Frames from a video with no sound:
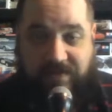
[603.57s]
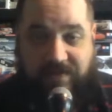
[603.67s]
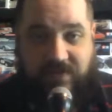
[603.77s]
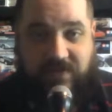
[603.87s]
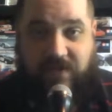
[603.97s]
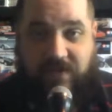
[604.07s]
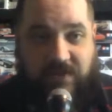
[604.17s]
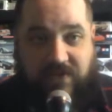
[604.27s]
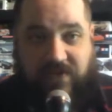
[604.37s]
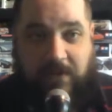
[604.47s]
And so
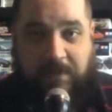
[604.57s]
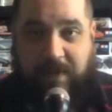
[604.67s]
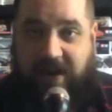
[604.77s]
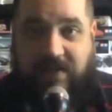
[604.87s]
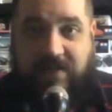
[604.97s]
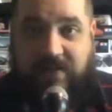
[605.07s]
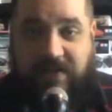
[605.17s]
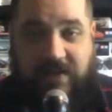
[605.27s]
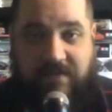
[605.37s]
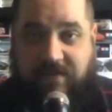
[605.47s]
once they're painted,
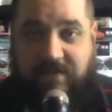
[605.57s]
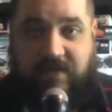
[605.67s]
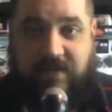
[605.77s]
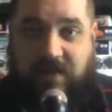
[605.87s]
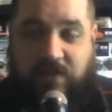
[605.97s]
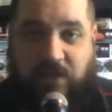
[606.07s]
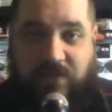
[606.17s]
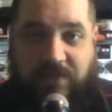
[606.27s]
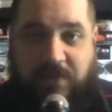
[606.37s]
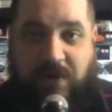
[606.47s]
then we're
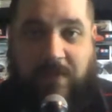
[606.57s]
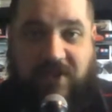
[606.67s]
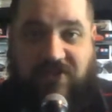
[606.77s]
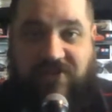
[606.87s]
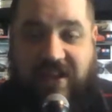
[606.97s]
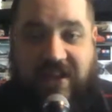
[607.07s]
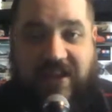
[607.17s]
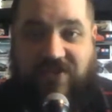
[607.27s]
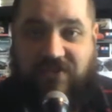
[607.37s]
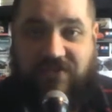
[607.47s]
pretty much
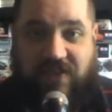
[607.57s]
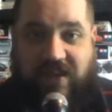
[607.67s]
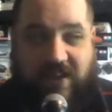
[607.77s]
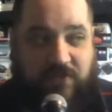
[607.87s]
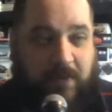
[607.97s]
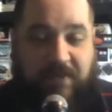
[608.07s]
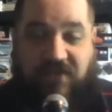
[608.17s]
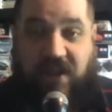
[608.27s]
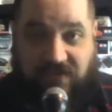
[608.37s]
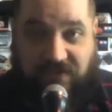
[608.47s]

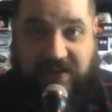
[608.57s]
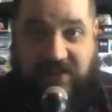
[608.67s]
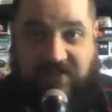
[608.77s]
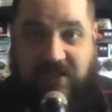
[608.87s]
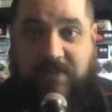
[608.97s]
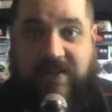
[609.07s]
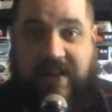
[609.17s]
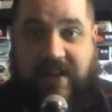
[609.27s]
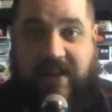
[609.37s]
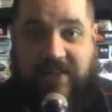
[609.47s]
a final assembly,
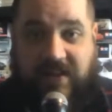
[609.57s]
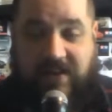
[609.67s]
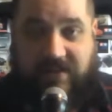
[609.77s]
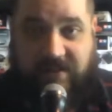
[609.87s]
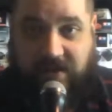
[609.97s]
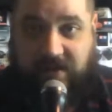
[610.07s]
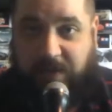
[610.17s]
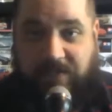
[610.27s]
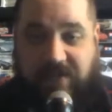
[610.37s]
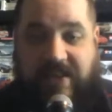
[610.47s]
and then, like I said, it
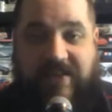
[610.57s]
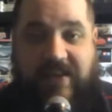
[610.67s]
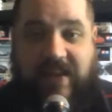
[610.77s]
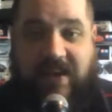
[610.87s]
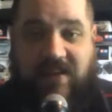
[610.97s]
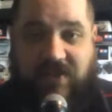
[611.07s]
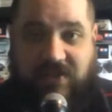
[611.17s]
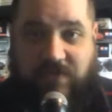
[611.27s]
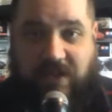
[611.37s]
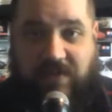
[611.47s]
becomes a decal
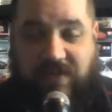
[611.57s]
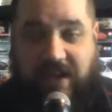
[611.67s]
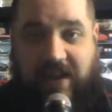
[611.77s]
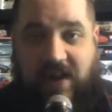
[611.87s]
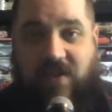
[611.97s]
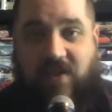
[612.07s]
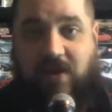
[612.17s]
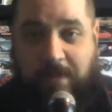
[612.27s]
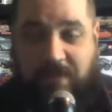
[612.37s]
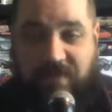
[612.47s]
festival after that, getting all the
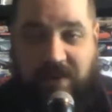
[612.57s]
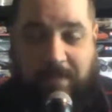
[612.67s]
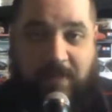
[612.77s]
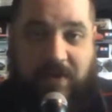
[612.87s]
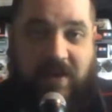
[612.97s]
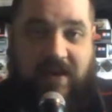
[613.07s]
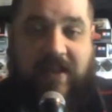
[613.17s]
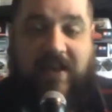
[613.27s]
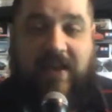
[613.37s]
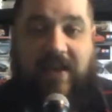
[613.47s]
carbon fiber put on,
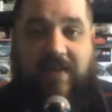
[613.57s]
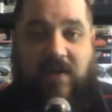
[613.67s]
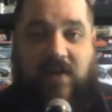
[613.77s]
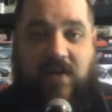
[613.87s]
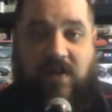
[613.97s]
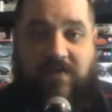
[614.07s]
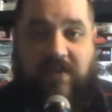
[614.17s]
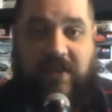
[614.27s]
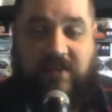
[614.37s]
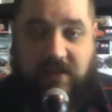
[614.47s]
and then all of
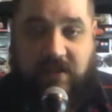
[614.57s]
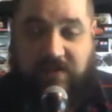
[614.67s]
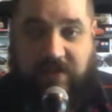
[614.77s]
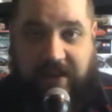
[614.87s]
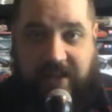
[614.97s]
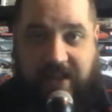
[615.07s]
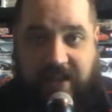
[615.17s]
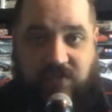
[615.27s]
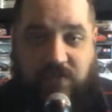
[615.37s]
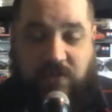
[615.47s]
the livery
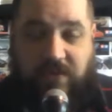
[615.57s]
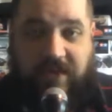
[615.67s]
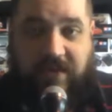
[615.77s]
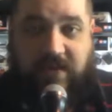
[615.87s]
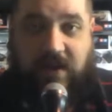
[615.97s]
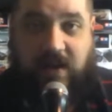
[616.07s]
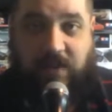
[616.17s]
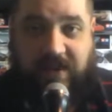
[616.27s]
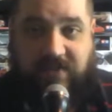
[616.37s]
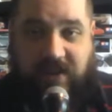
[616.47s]
decals for the
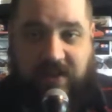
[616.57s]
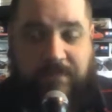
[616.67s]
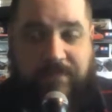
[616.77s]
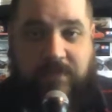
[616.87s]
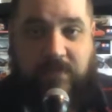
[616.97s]
race team.